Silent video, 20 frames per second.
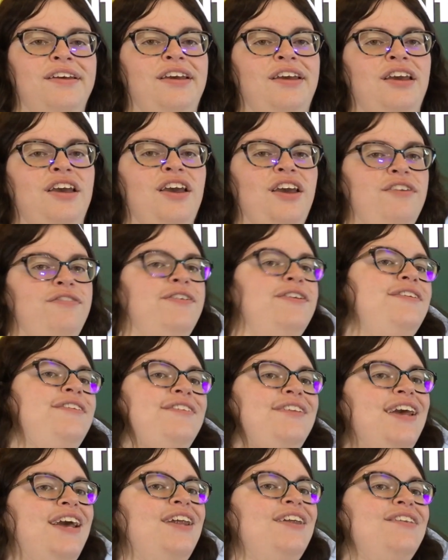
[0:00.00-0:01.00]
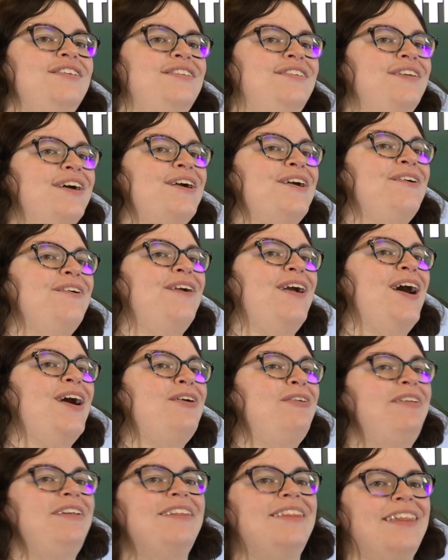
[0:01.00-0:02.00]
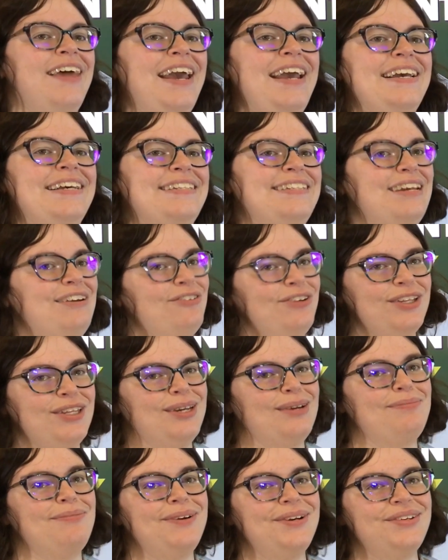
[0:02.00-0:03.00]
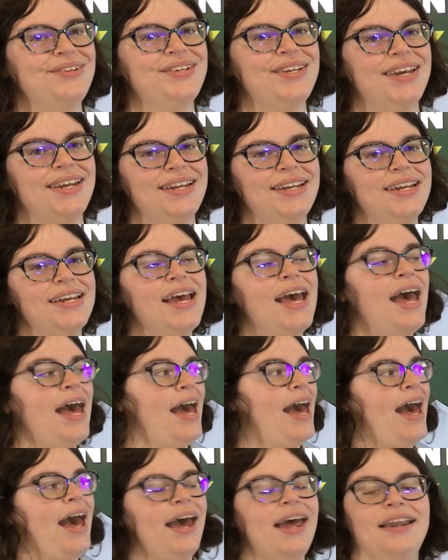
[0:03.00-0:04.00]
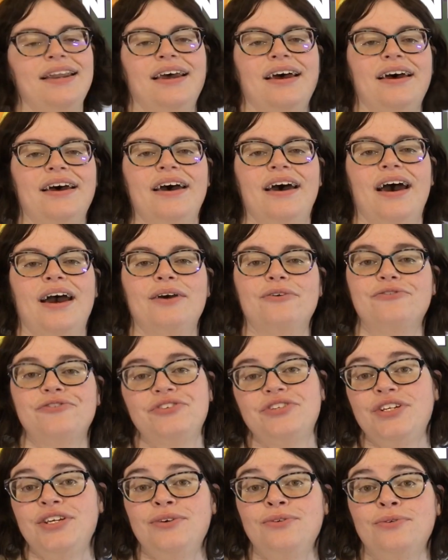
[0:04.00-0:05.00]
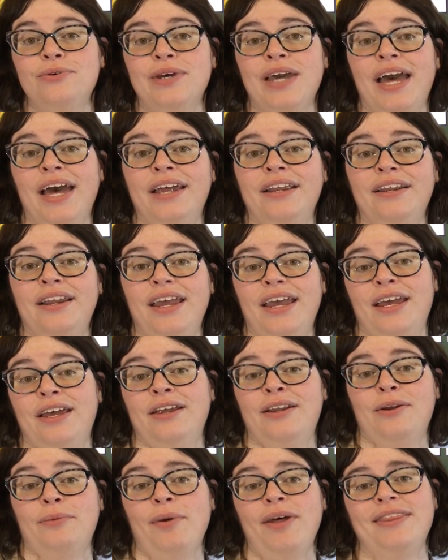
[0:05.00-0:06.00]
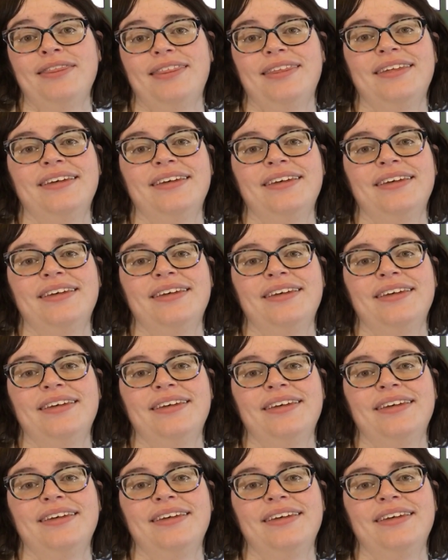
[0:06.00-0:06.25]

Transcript: if you stuck around, thanks. I really appreciate it. And I will see you again in a month.